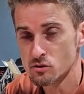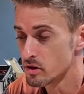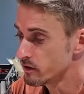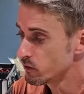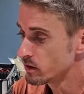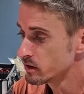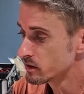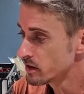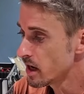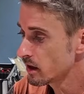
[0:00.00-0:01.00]
to have only the
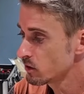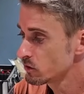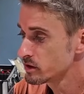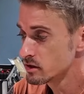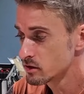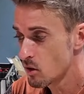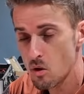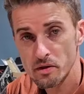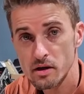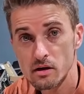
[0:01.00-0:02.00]
diagnosis,
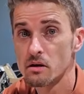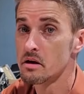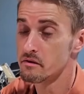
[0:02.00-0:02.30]
coding,